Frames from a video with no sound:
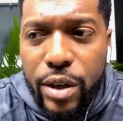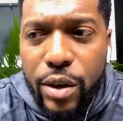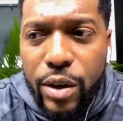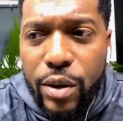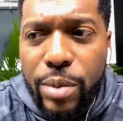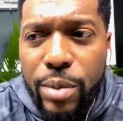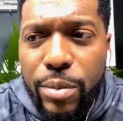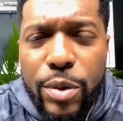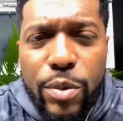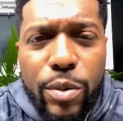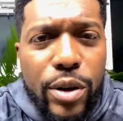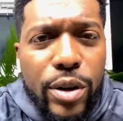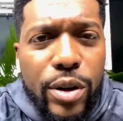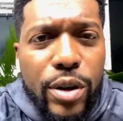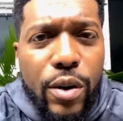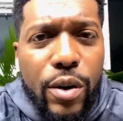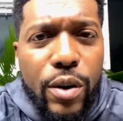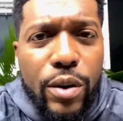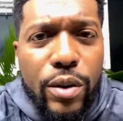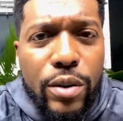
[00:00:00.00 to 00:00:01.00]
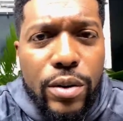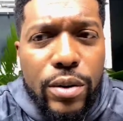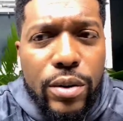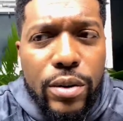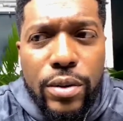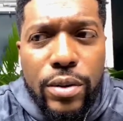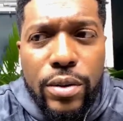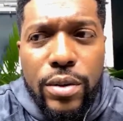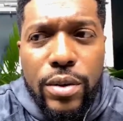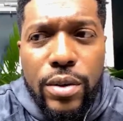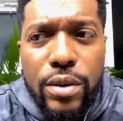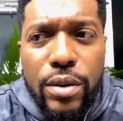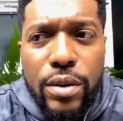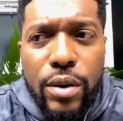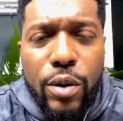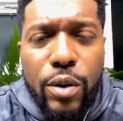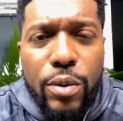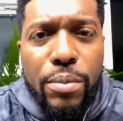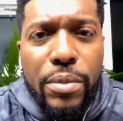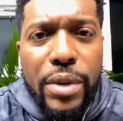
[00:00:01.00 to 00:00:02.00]
yo, let me work on
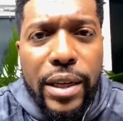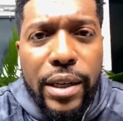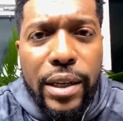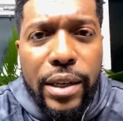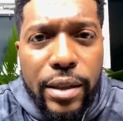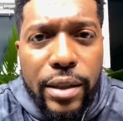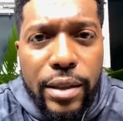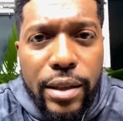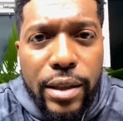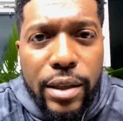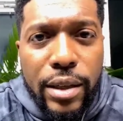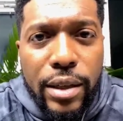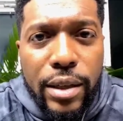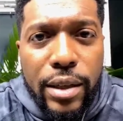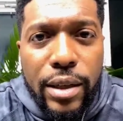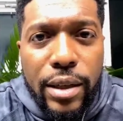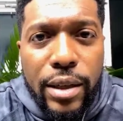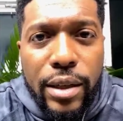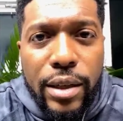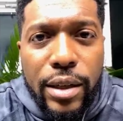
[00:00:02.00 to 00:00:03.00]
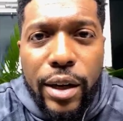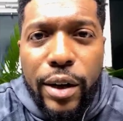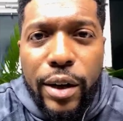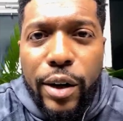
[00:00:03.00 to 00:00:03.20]
on me, mm.